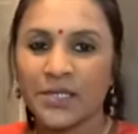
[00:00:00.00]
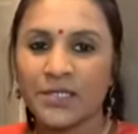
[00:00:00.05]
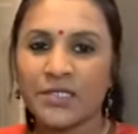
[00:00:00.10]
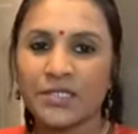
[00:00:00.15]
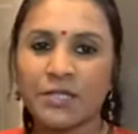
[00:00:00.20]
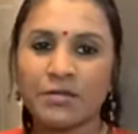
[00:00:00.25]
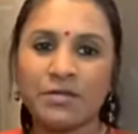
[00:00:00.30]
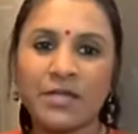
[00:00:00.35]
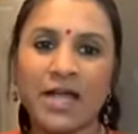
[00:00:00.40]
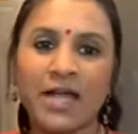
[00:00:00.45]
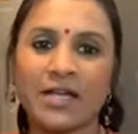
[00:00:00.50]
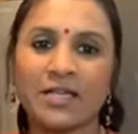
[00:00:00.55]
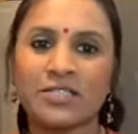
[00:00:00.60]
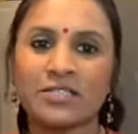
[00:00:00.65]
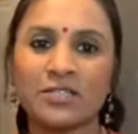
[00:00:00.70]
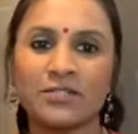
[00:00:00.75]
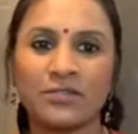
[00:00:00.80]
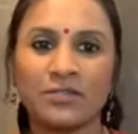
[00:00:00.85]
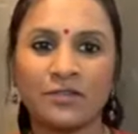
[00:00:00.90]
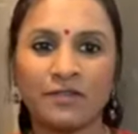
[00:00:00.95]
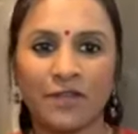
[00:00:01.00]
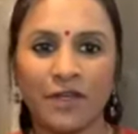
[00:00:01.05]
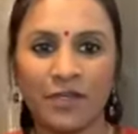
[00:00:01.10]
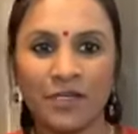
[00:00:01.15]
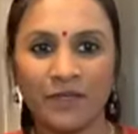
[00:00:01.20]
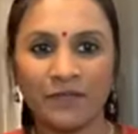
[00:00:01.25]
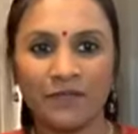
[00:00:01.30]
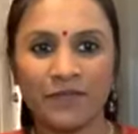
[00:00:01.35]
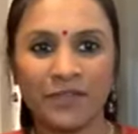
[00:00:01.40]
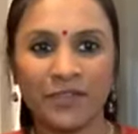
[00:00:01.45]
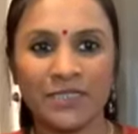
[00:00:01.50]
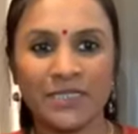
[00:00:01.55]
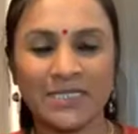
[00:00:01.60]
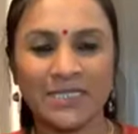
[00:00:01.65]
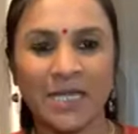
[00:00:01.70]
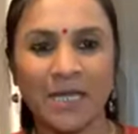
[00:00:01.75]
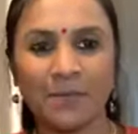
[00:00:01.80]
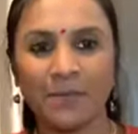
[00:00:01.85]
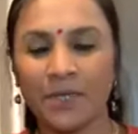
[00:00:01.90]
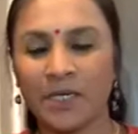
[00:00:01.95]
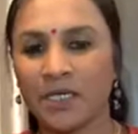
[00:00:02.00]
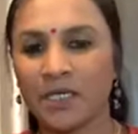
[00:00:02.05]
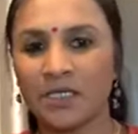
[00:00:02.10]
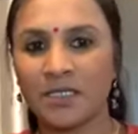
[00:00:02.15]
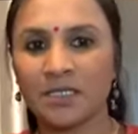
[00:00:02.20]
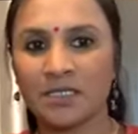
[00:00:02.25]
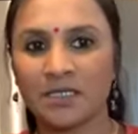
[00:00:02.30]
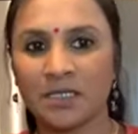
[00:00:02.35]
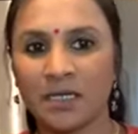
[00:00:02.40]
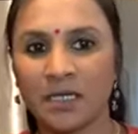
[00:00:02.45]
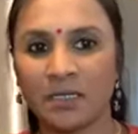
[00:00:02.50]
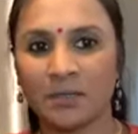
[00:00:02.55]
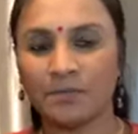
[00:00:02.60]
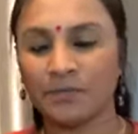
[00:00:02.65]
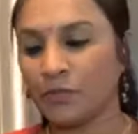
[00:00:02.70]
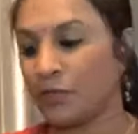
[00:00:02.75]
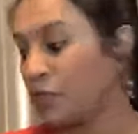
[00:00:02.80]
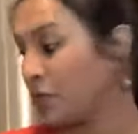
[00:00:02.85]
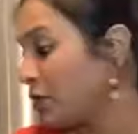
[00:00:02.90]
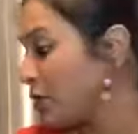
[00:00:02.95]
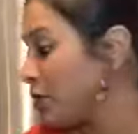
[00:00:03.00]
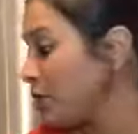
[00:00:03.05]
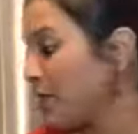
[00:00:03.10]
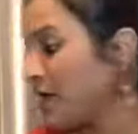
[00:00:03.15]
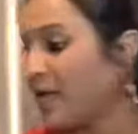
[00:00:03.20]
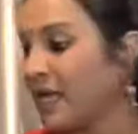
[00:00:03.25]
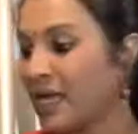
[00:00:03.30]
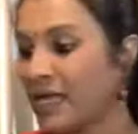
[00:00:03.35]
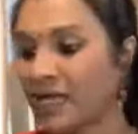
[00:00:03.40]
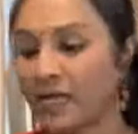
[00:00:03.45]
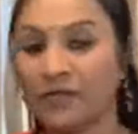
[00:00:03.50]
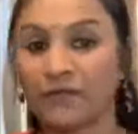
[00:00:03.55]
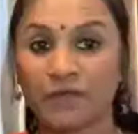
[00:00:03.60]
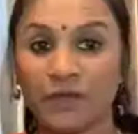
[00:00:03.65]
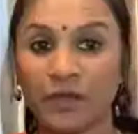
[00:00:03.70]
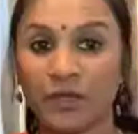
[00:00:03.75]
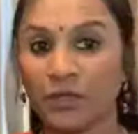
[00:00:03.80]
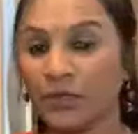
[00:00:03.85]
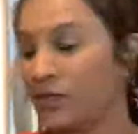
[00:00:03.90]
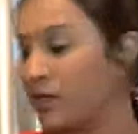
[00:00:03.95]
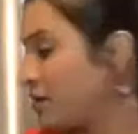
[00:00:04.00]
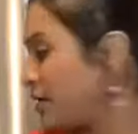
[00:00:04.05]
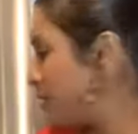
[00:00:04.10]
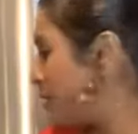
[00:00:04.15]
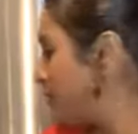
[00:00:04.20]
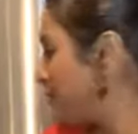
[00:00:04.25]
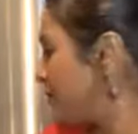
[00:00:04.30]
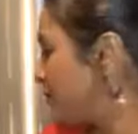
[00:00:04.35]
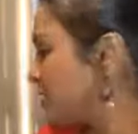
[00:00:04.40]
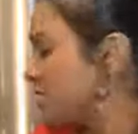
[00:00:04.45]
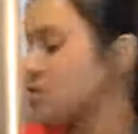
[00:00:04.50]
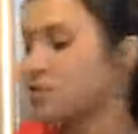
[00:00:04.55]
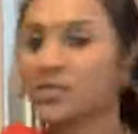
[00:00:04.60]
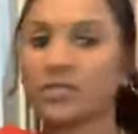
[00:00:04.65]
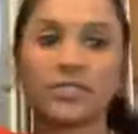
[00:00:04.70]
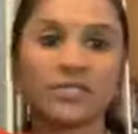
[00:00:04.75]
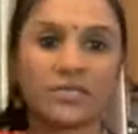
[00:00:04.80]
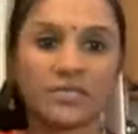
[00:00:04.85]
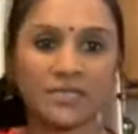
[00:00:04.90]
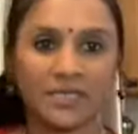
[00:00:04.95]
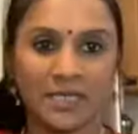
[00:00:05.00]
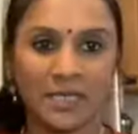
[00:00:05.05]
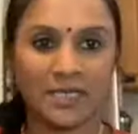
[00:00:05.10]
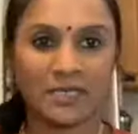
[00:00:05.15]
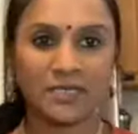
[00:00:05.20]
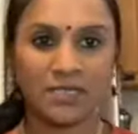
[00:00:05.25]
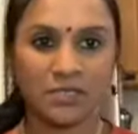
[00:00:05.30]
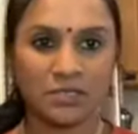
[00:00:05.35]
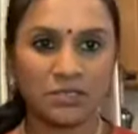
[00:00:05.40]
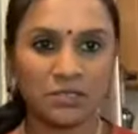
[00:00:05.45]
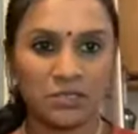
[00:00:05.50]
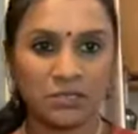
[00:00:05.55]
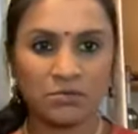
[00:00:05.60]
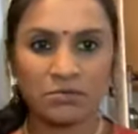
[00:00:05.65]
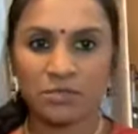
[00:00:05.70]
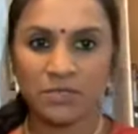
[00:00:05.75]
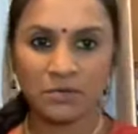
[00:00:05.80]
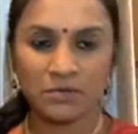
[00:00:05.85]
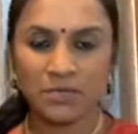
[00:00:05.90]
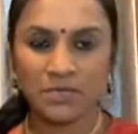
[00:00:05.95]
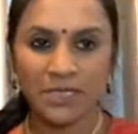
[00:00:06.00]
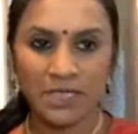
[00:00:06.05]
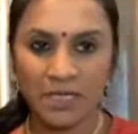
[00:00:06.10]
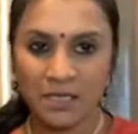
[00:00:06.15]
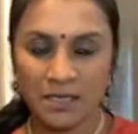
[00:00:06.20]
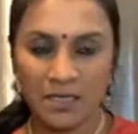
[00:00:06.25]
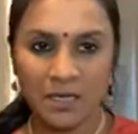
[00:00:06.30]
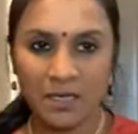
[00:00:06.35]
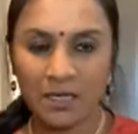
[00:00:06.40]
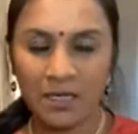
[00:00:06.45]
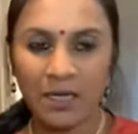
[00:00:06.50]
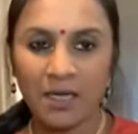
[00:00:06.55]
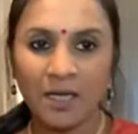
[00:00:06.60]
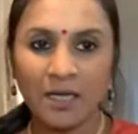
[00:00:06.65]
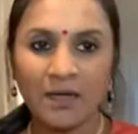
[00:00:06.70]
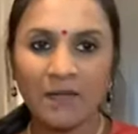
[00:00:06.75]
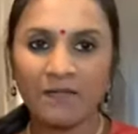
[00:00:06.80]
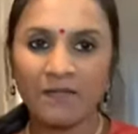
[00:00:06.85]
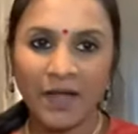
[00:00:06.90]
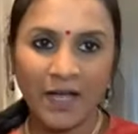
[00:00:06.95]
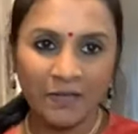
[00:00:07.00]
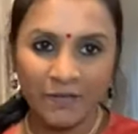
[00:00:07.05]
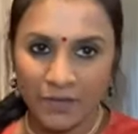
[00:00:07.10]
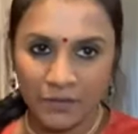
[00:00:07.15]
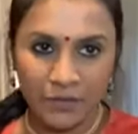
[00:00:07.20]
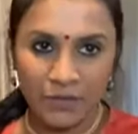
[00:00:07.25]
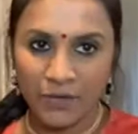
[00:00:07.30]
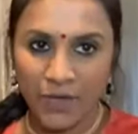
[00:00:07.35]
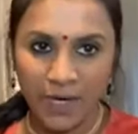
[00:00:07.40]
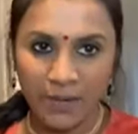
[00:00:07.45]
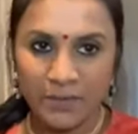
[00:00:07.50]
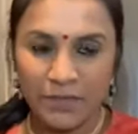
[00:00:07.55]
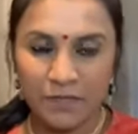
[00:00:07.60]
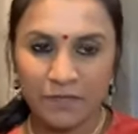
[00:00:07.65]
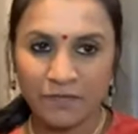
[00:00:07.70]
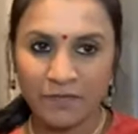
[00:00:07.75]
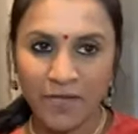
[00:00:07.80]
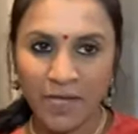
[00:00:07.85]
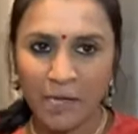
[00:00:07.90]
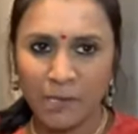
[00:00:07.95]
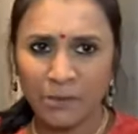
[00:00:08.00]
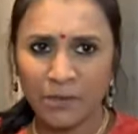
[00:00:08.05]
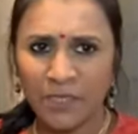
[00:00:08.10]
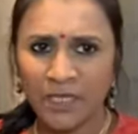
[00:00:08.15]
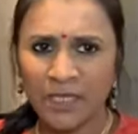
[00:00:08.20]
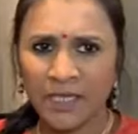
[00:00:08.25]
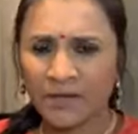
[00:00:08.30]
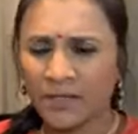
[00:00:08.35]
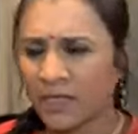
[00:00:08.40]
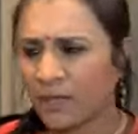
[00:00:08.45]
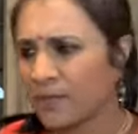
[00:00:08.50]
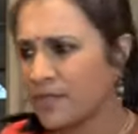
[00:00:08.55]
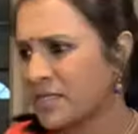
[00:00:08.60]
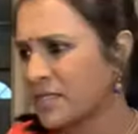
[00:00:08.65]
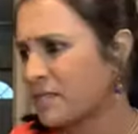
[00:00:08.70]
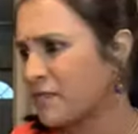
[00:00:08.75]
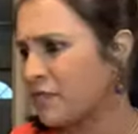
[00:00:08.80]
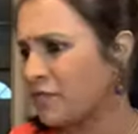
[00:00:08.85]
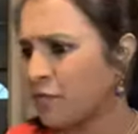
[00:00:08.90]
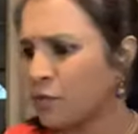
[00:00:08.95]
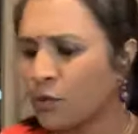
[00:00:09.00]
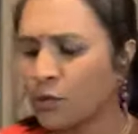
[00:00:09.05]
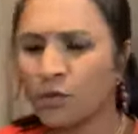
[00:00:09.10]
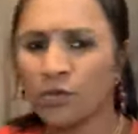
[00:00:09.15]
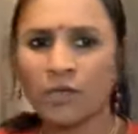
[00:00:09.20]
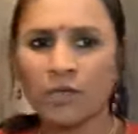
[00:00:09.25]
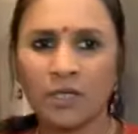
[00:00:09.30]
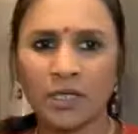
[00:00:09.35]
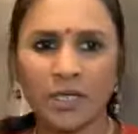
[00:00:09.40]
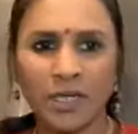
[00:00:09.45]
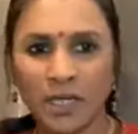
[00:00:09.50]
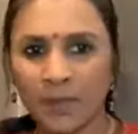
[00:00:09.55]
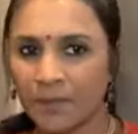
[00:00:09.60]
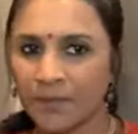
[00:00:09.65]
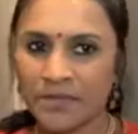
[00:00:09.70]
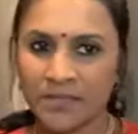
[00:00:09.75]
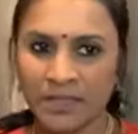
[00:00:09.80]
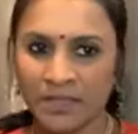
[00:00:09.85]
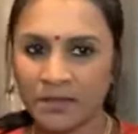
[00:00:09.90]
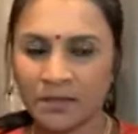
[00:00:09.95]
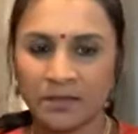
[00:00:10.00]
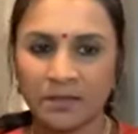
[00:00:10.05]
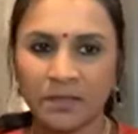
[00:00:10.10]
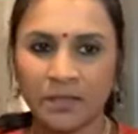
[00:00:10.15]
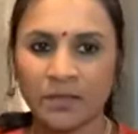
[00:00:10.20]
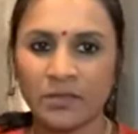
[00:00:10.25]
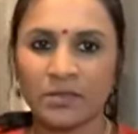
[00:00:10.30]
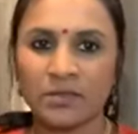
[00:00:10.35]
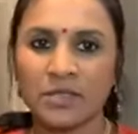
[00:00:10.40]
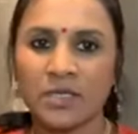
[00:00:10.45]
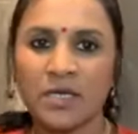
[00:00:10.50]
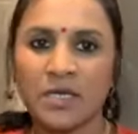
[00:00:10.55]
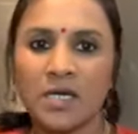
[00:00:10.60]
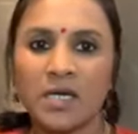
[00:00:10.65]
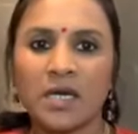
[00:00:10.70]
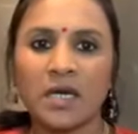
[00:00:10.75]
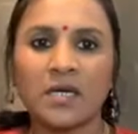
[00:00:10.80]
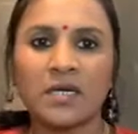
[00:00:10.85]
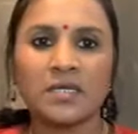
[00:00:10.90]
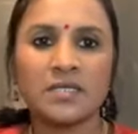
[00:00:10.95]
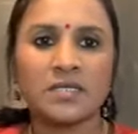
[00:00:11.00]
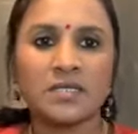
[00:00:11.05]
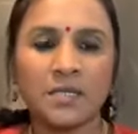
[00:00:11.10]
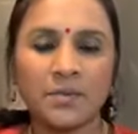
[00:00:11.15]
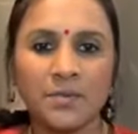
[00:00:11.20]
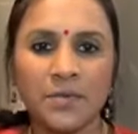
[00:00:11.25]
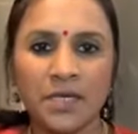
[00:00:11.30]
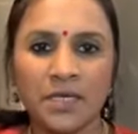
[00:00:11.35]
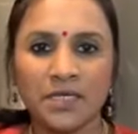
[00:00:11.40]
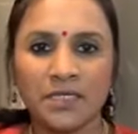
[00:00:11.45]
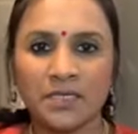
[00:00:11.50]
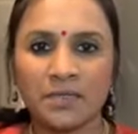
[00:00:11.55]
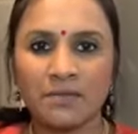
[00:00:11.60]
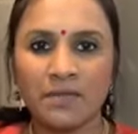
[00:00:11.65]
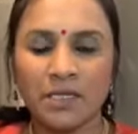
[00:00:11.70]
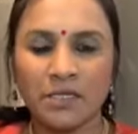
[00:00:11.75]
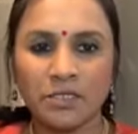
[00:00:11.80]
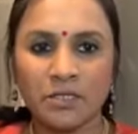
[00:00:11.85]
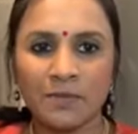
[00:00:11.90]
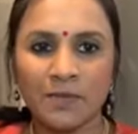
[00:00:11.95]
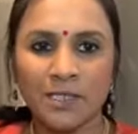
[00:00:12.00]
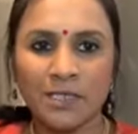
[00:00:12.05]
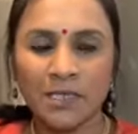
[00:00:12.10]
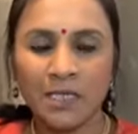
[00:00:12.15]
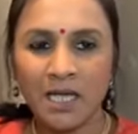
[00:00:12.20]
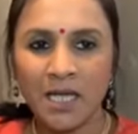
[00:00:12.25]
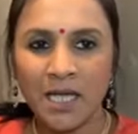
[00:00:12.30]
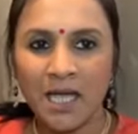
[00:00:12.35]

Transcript: So yeah, so the very first step is you can go ahead and follow the instructions that I sent you, which was, I think, 500 grams of flour. I think it was 4 cups and, you know, something, some measurement.